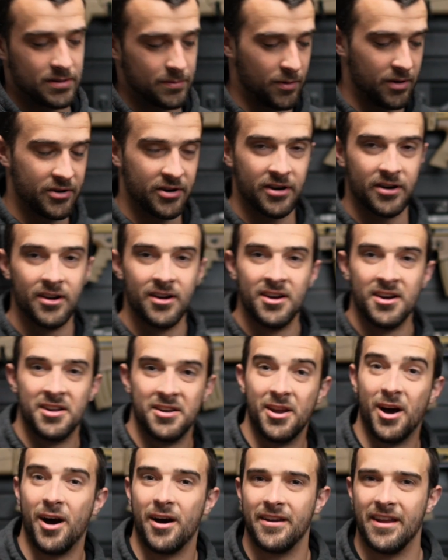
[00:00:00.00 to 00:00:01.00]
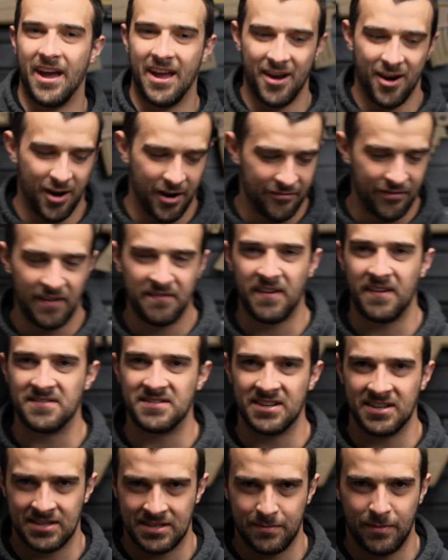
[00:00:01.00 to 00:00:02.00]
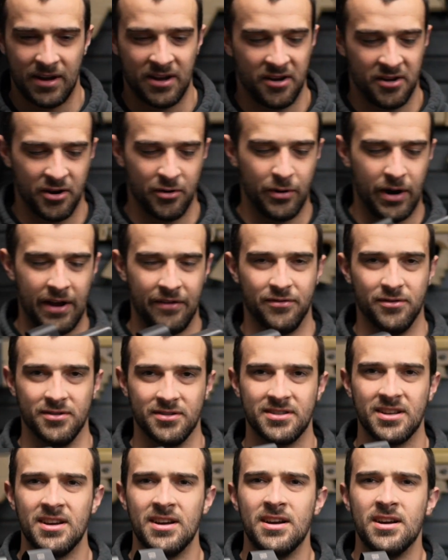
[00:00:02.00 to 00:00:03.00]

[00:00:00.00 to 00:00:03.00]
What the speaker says: Some other non-AR 5.56 semi-auto rifles.